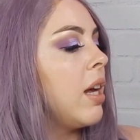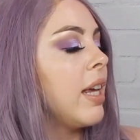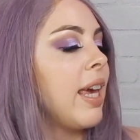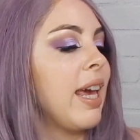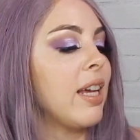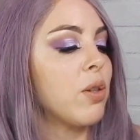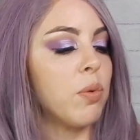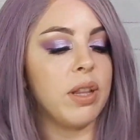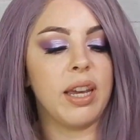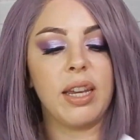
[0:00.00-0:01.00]
Can't
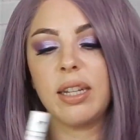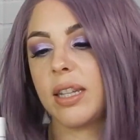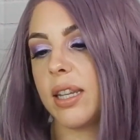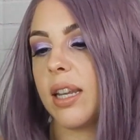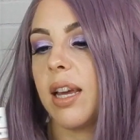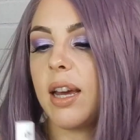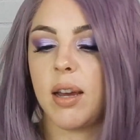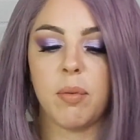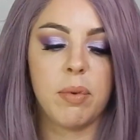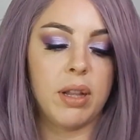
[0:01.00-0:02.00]
Relate
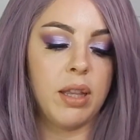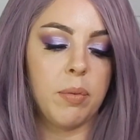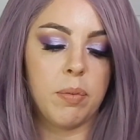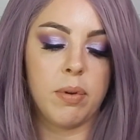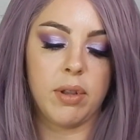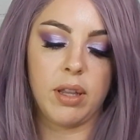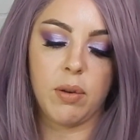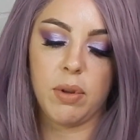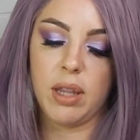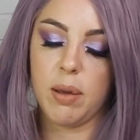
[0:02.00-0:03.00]

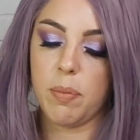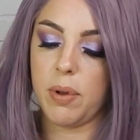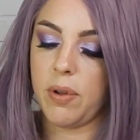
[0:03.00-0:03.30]
liquid lip.